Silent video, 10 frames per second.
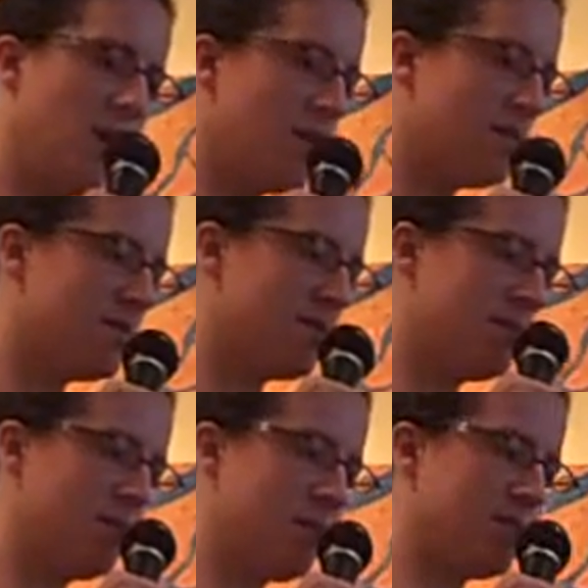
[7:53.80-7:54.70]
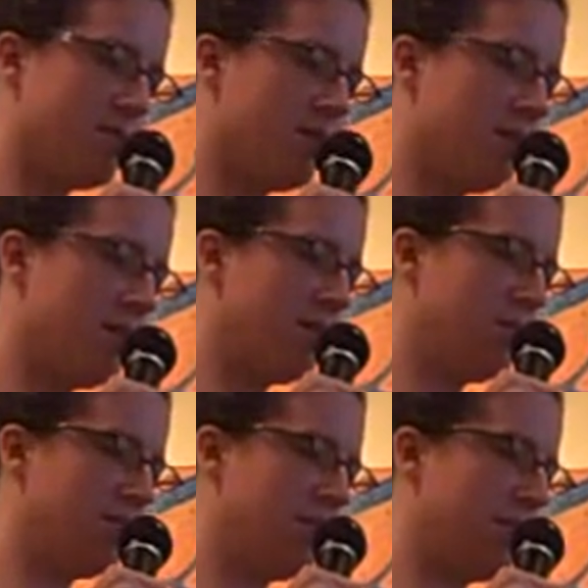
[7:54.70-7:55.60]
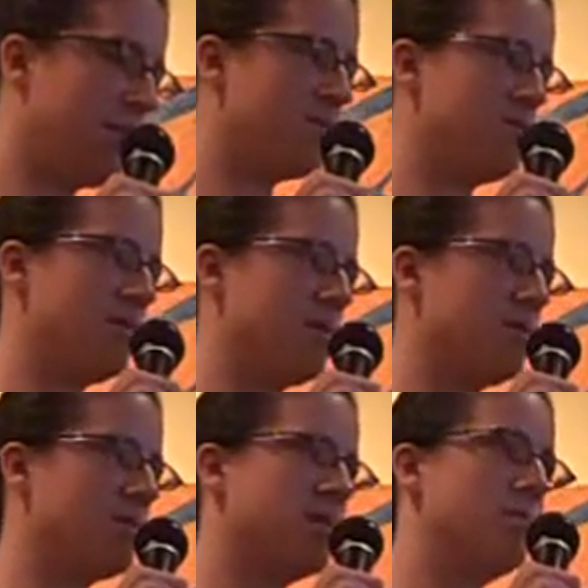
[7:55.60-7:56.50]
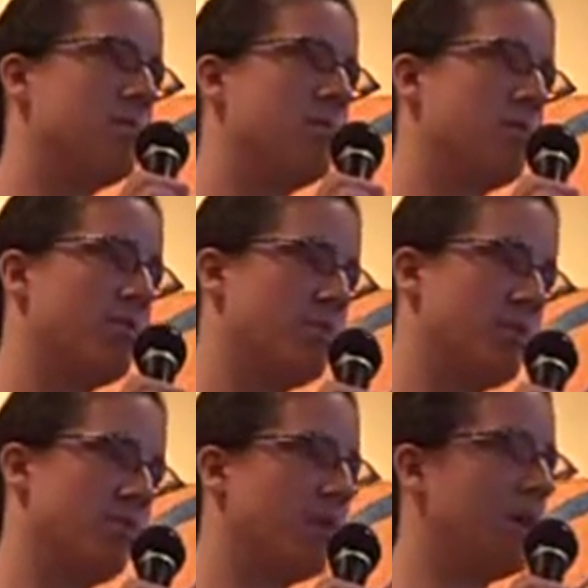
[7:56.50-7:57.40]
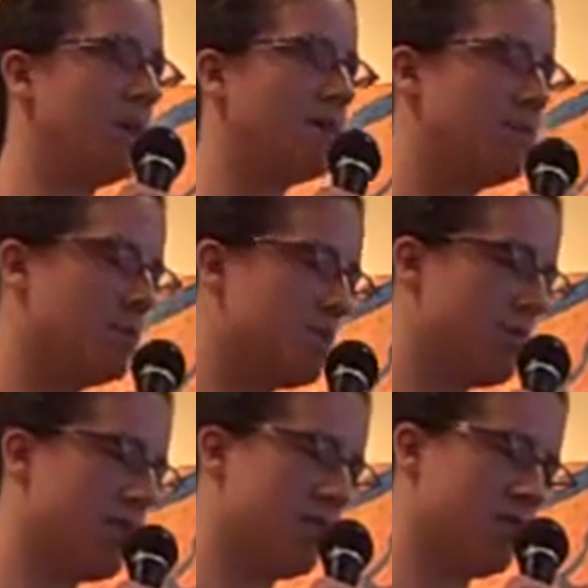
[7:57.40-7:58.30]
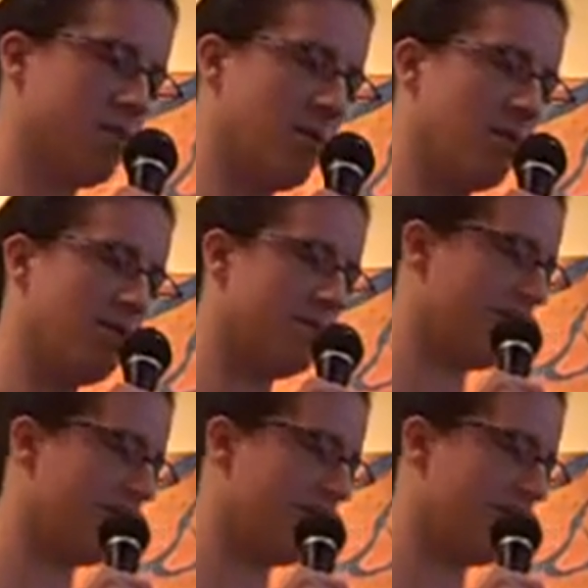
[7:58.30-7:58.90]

All the scents will be smartly labeled in mason jars, except number 33, which surrounds us all.